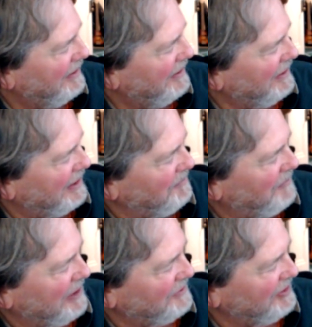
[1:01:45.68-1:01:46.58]
And
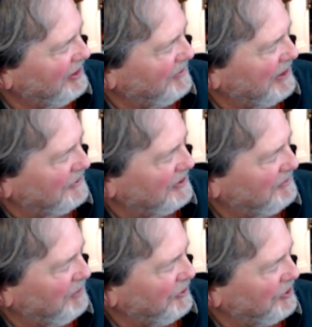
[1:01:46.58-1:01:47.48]
I see them now as
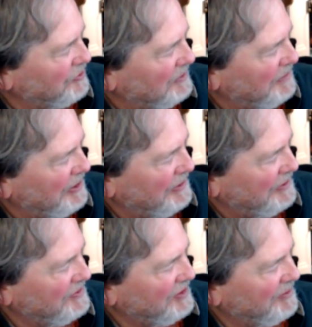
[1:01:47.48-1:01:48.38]
spiritual
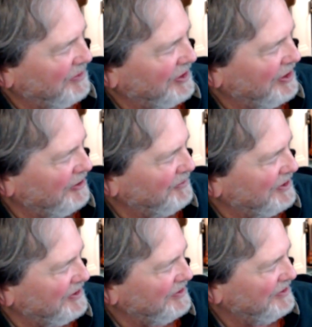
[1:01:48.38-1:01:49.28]
beings coming to help
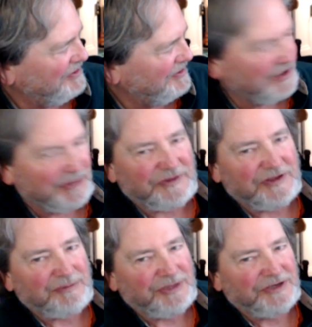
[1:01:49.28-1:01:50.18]
us, some of
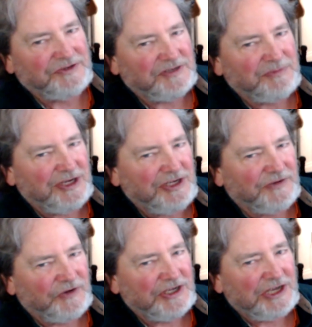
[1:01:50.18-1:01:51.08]
them, but there's as many
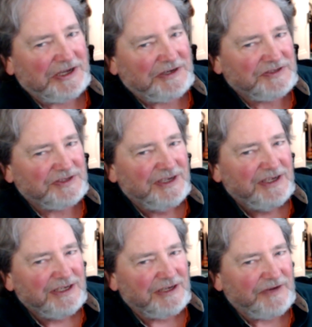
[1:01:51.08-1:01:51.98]
different kinds
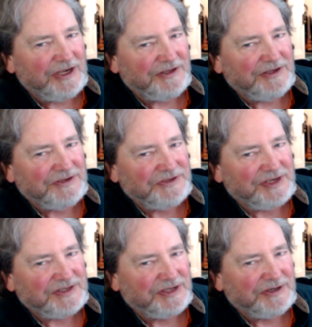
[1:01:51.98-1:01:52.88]
of aliens
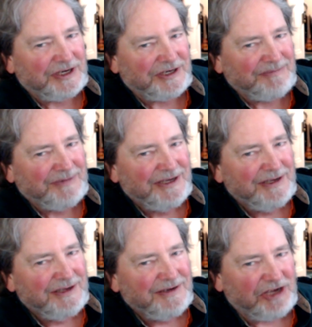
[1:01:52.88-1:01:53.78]
as there are
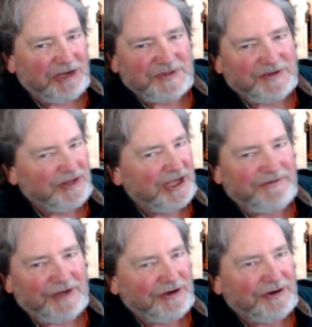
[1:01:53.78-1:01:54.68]
types of
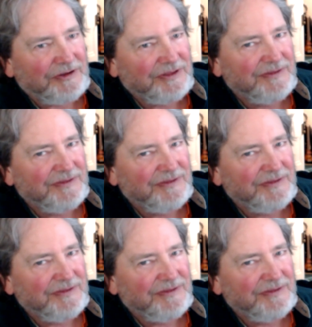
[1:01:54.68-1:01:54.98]
life on Earth.